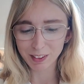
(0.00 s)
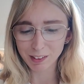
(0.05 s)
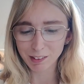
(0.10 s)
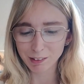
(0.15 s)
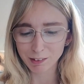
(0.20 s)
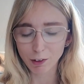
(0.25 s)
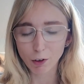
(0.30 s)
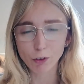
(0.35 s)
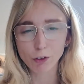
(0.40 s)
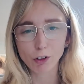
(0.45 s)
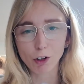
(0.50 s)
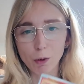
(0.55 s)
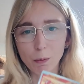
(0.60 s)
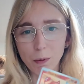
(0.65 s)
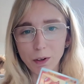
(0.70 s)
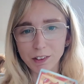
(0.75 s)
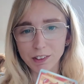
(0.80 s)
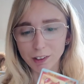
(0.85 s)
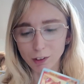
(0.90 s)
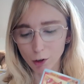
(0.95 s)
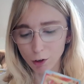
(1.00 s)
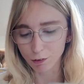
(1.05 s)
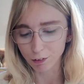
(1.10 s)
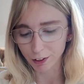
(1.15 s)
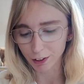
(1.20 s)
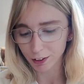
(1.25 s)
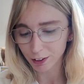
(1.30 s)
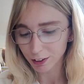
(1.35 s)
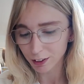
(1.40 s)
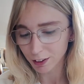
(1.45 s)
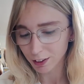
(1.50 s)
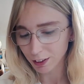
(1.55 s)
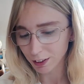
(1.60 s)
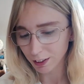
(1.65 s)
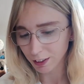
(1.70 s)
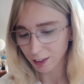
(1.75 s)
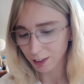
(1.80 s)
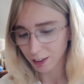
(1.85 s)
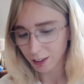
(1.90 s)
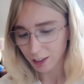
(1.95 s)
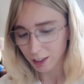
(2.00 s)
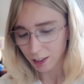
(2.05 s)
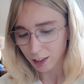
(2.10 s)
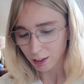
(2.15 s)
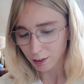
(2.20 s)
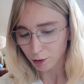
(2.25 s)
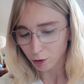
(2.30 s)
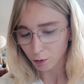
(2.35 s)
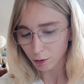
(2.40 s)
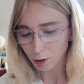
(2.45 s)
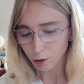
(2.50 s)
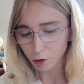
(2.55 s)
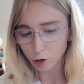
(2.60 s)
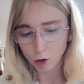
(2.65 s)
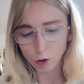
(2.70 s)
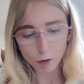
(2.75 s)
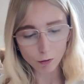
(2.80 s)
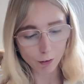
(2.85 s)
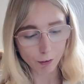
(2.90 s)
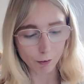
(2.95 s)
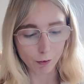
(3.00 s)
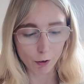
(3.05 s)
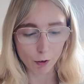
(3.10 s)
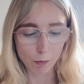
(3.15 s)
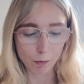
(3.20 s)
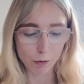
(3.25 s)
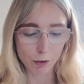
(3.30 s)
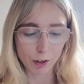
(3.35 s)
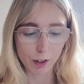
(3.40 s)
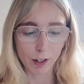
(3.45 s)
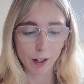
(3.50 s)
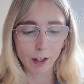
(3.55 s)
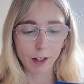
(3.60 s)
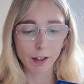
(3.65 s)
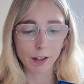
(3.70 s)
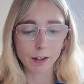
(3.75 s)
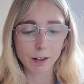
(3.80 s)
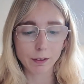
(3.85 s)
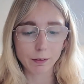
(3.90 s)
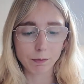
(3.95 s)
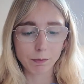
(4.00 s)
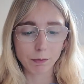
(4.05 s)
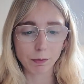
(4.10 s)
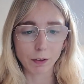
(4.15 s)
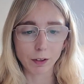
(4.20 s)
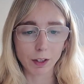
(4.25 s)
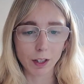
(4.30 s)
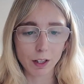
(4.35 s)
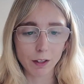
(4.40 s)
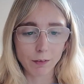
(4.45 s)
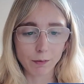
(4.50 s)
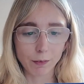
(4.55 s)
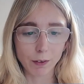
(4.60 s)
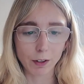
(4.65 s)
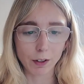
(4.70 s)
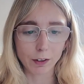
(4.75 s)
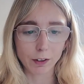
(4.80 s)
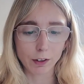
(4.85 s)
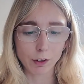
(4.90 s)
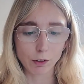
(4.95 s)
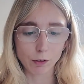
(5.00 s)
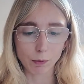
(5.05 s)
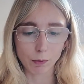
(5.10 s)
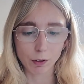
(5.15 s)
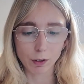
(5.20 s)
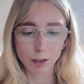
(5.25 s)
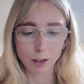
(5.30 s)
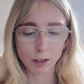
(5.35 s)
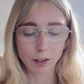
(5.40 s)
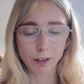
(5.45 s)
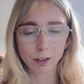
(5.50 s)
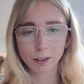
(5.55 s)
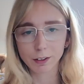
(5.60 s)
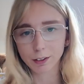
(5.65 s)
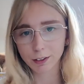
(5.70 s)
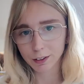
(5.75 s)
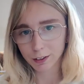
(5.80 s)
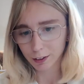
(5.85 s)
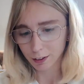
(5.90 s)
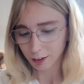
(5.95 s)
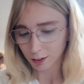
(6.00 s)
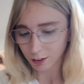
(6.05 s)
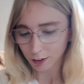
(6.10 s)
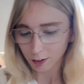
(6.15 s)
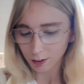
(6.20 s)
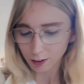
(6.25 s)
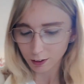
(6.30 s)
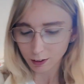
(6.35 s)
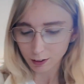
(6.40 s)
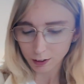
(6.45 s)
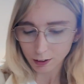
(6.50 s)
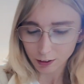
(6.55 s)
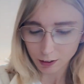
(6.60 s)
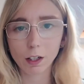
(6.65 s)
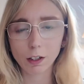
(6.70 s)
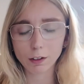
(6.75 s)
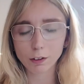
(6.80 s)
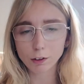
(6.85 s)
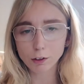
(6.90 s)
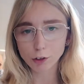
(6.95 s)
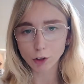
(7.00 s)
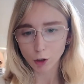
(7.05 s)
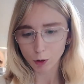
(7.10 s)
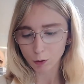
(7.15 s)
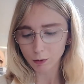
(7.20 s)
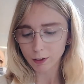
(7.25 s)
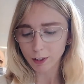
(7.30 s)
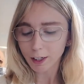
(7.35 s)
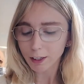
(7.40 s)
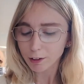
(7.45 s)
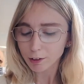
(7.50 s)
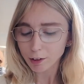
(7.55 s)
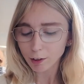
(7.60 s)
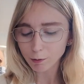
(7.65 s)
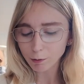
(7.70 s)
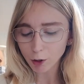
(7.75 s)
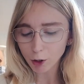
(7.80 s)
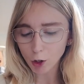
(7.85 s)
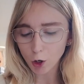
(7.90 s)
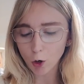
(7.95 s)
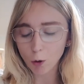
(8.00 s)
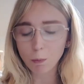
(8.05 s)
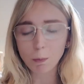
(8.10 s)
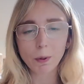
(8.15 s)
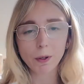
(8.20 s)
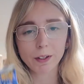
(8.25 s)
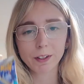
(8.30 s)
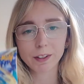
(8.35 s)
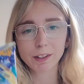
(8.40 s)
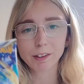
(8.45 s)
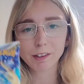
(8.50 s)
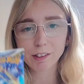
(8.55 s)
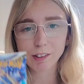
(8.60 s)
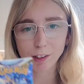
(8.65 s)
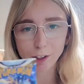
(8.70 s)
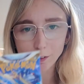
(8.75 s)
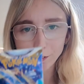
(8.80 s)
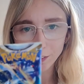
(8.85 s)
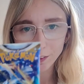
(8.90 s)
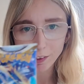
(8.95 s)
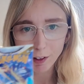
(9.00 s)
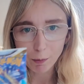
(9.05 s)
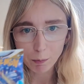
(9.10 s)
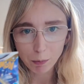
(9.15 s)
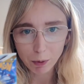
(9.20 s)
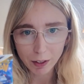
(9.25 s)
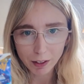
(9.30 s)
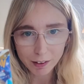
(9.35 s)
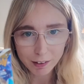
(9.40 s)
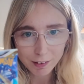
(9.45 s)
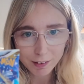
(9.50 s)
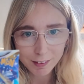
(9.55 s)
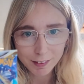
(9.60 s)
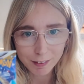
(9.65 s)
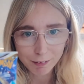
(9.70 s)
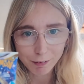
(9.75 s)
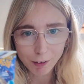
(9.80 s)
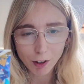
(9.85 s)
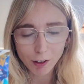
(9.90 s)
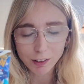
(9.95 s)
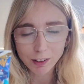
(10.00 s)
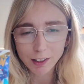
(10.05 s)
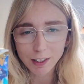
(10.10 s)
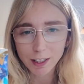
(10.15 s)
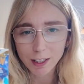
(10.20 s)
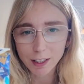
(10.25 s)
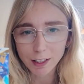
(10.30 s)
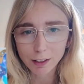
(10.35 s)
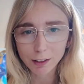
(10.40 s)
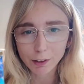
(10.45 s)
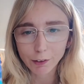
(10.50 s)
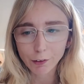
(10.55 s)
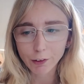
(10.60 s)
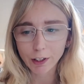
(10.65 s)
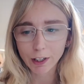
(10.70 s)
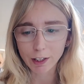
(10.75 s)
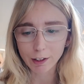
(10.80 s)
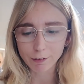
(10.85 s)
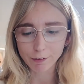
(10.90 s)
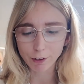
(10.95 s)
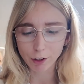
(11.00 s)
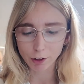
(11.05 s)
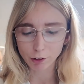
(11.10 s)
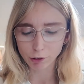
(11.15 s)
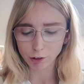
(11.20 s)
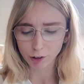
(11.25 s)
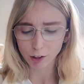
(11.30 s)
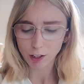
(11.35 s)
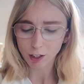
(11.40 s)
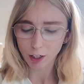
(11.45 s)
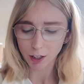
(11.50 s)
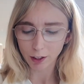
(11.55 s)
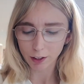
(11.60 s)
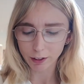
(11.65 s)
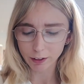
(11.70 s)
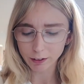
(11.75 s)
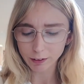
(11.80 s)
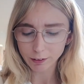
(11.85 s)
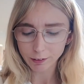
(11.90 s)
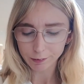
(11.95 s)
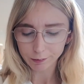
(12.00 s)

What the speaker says: Rotom as an oven. So we've got 2 Varooms there, but then we've got this one. So next I'm going to open Silver Tempest. I've got the Lugia version here.